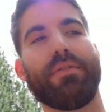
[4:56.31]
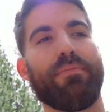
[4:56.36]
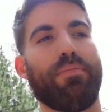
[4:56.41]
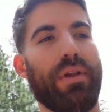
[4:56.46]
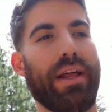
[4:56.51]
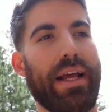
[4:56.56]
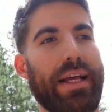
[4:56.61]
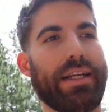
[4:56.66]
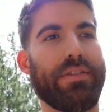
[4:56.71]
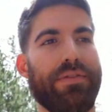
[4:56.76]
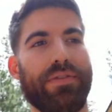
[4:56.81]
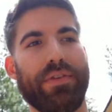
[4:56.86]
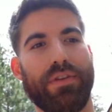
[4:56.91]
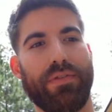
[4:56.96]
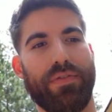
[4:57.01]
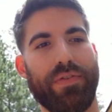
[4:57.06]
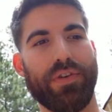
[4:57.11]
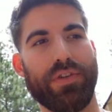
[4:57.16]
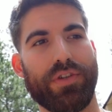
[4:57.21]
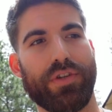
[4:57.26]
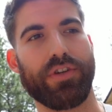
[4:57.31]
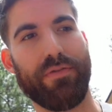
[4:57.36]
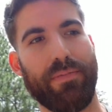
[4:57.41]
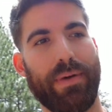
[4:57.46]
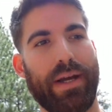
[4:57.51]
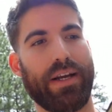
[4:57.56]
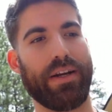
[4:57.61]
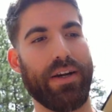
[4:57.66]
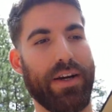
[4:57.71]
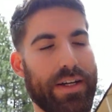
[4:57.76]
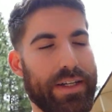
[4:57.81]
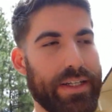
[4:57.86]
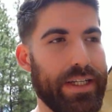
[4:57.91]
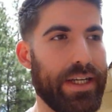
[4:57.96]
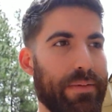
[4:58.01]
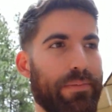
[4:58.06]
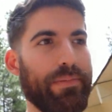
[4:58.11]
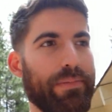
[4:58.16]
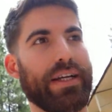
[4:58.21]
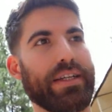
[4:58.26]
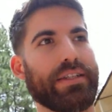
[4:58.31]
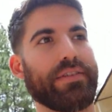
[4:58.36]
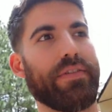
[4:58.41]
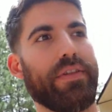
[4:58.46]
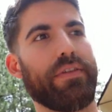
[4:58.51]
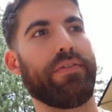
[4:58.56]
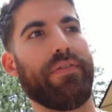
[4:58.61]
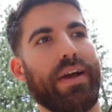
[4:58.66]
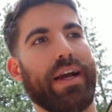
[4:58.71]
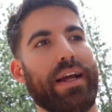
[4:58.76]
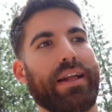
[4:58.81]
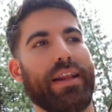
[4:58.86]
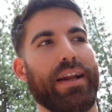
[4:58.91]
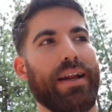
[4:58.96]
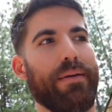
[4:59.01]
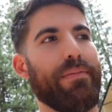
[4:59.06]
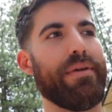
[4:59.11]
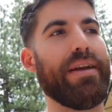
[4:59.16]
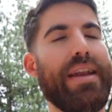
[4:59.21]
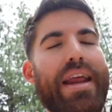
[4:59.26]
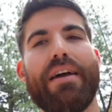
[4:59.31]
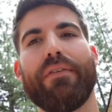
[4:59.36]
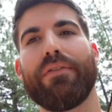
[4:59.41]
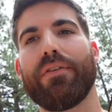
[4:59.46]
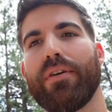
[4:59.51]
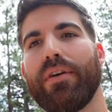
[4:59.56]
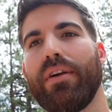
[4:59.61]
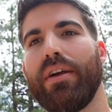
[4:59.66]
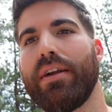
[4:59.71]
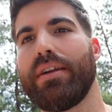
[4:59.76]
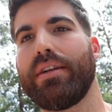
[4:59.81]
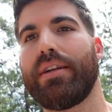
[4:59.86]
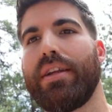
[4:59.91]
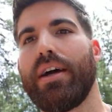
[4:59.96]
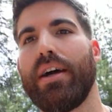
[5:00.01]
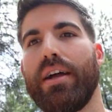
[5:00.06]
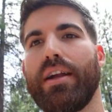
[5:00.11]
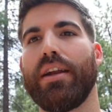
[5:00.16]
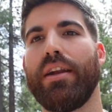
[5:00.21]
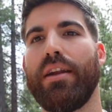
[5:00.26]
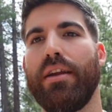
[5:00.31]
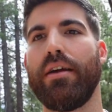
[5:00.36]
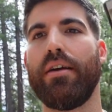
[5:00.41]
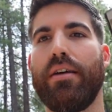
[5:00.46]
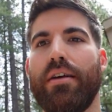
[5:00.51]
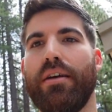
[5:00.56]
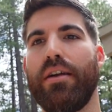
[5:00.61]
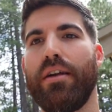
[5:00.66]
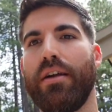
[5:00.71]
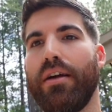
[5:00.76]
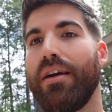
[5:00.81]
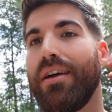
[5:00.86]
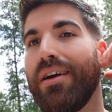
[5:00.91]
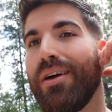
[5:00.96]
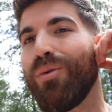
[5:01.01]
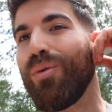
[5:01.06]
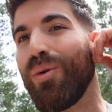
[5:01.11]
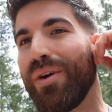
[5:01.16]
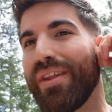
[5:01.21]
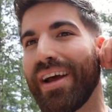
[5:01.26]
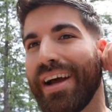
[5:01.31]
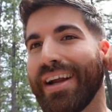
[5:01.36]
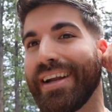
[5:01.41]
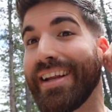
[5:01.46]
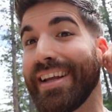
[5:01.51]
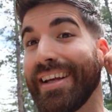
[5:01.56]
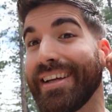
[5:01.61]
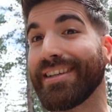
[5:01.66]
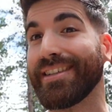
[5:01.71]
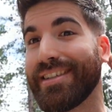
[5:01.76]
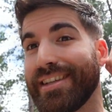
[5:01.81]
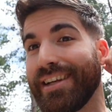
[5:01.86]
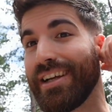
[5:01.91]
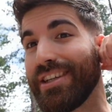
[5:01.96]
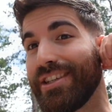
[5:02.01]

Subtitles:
of plans for the future of my content because of the fact that I've never done with ideas. I